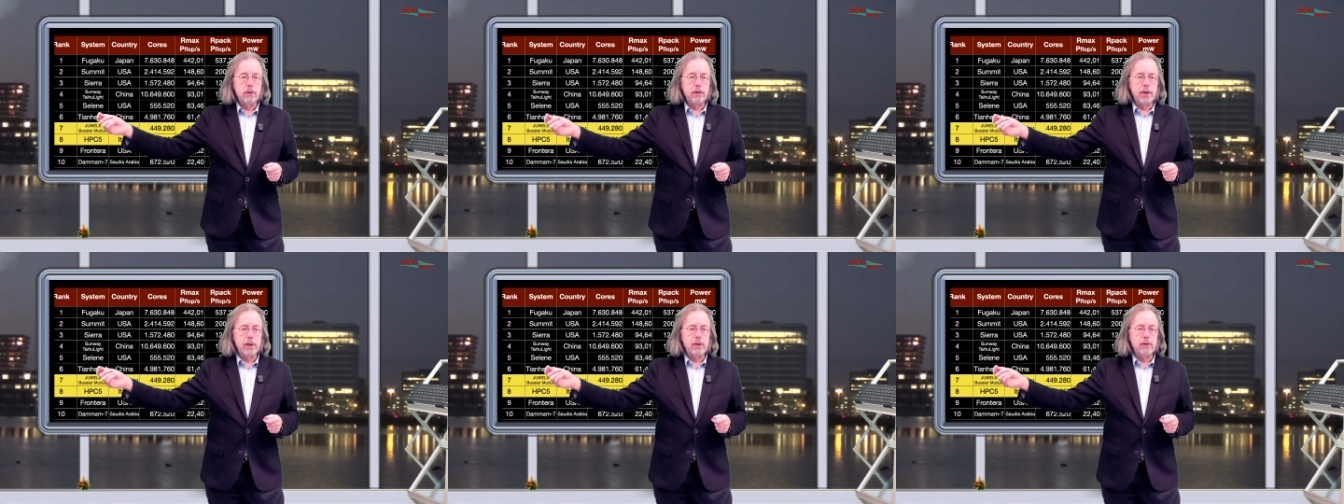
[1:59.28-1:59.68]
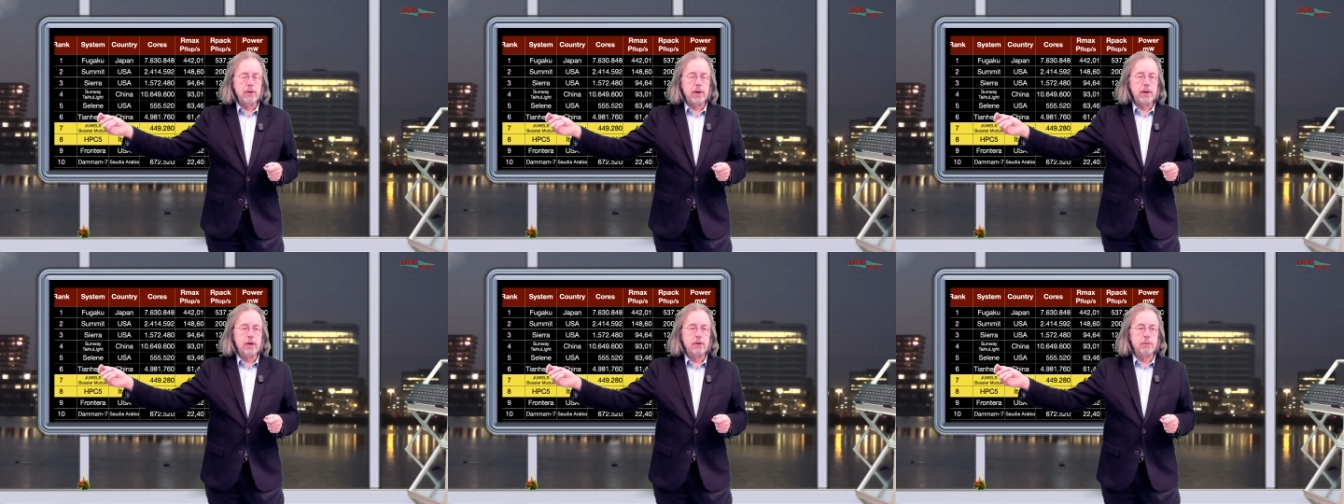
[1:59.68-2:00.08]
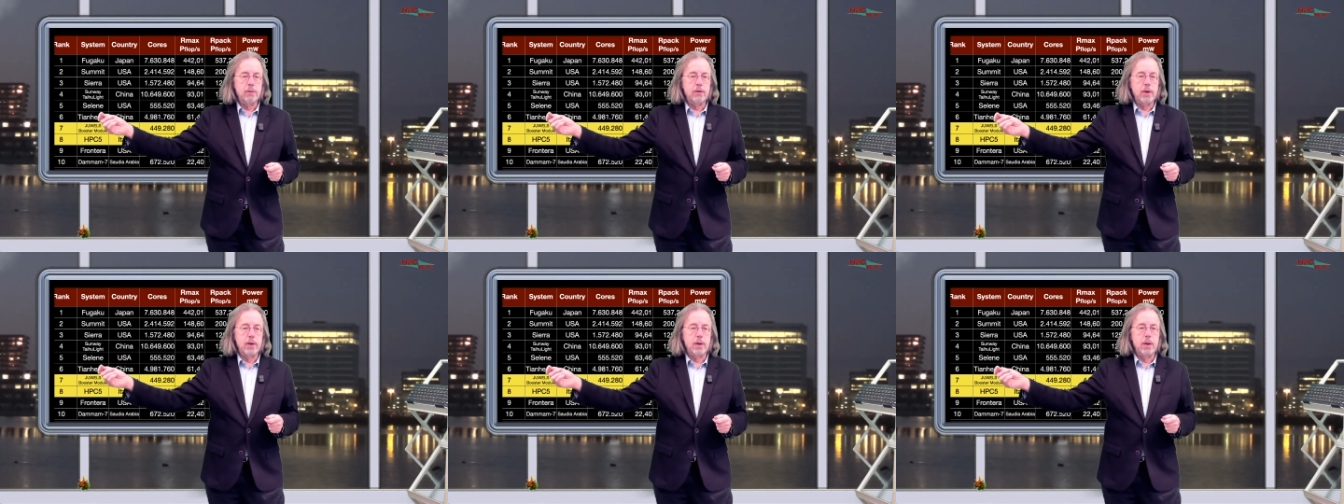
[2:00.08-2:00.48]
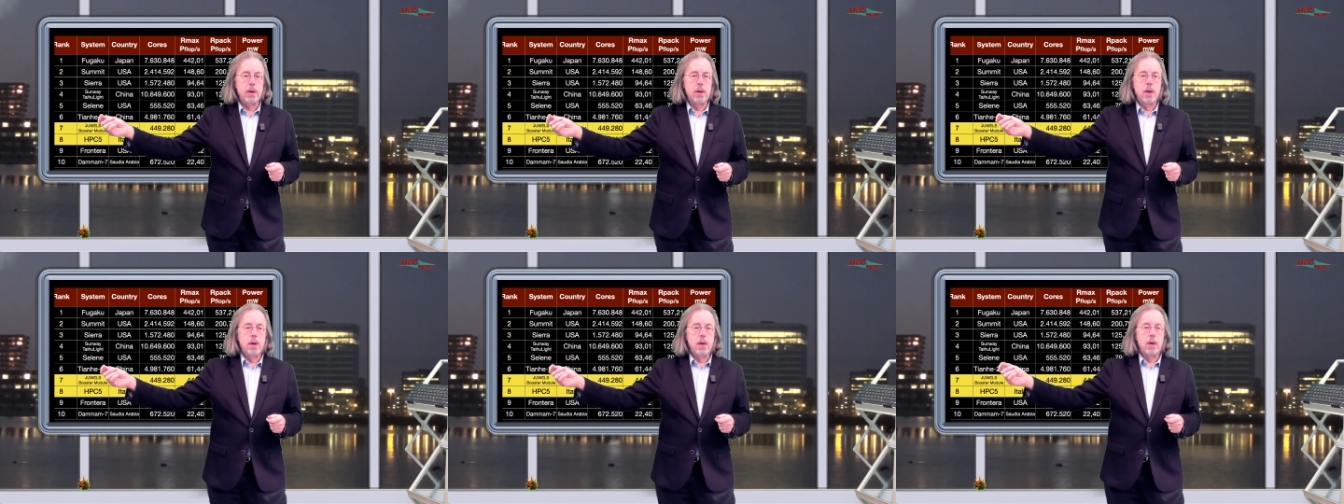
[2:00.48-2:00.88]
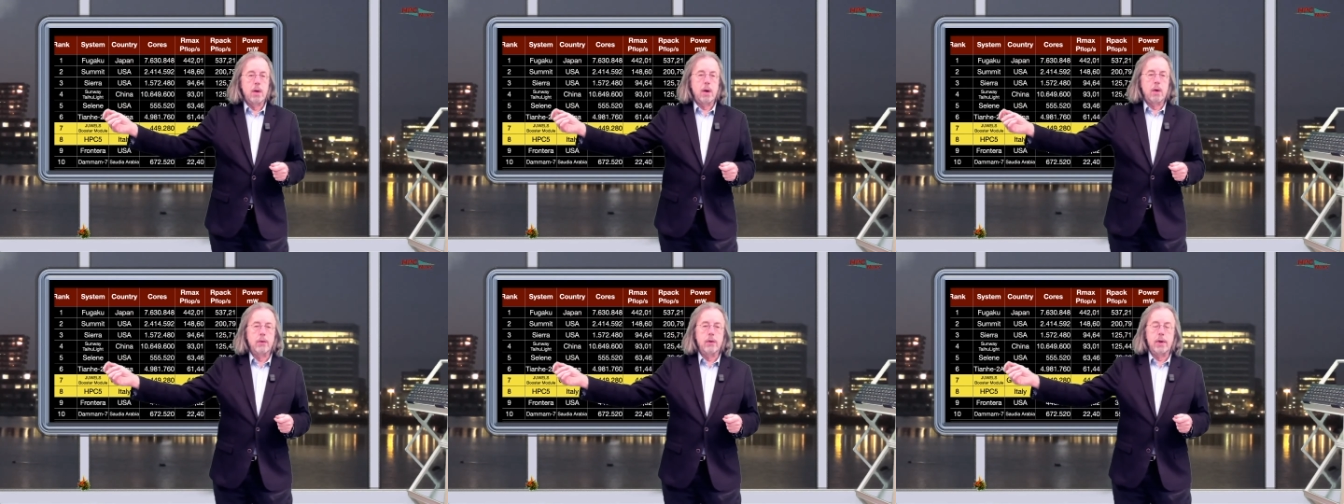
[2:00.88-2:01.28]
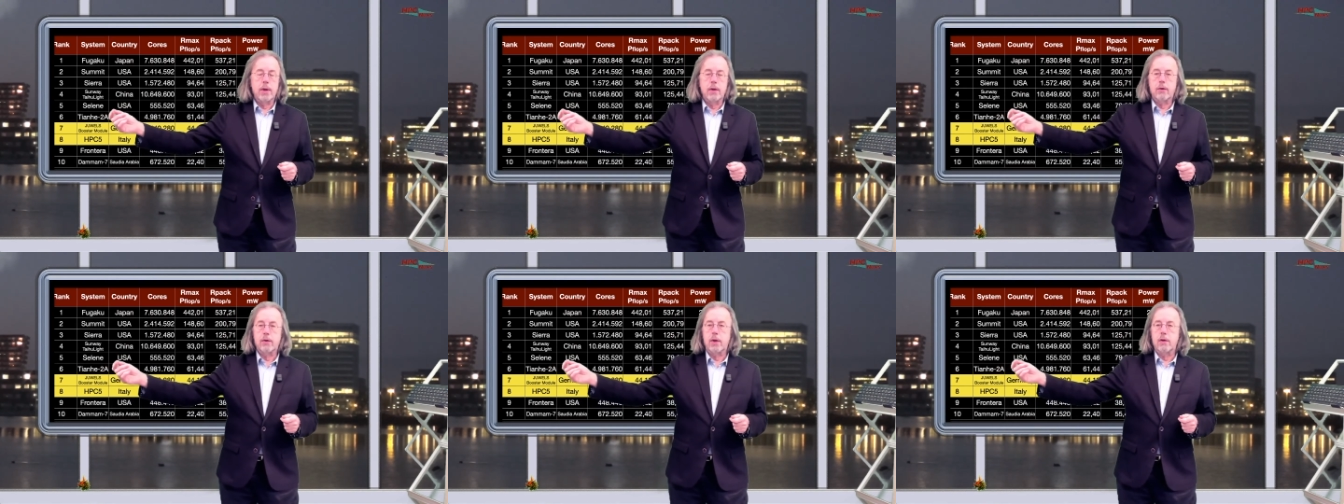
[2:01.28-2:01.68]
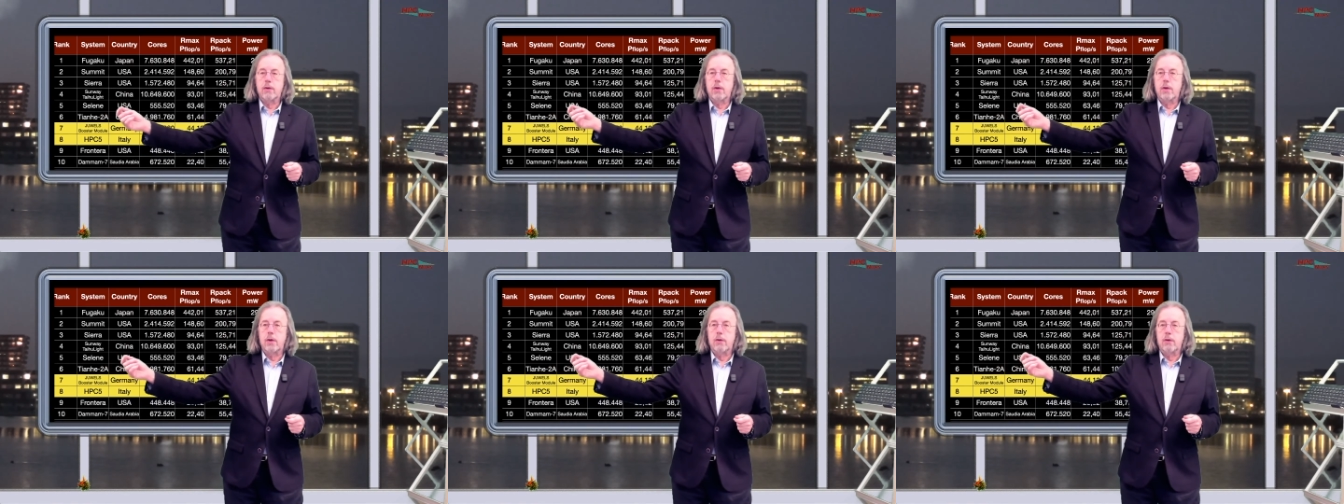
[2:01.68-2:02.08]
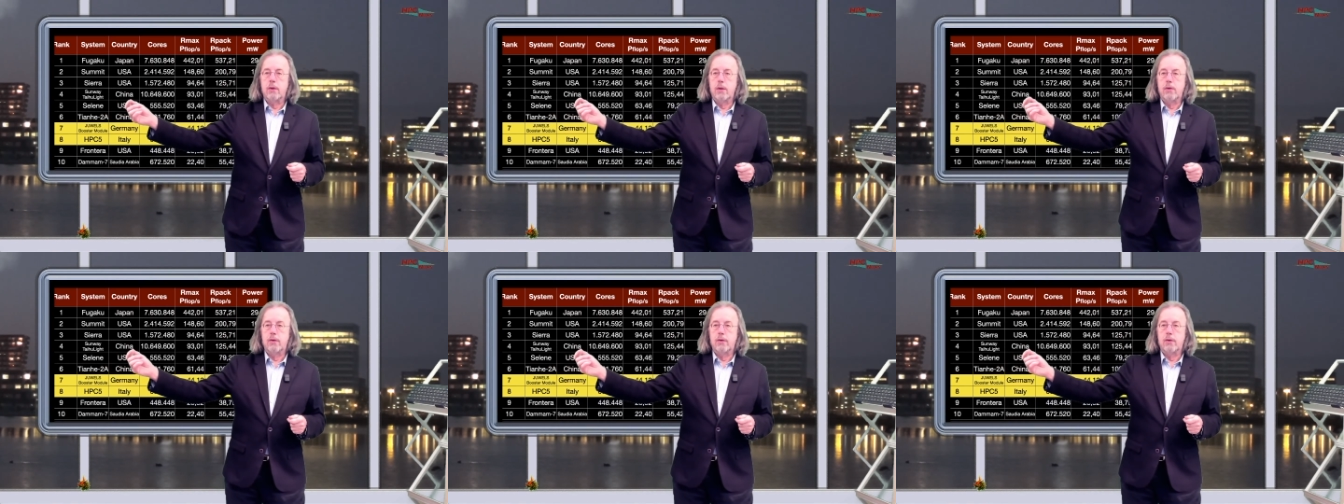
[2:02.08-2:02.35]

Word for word: The second Chinese machine on the list is the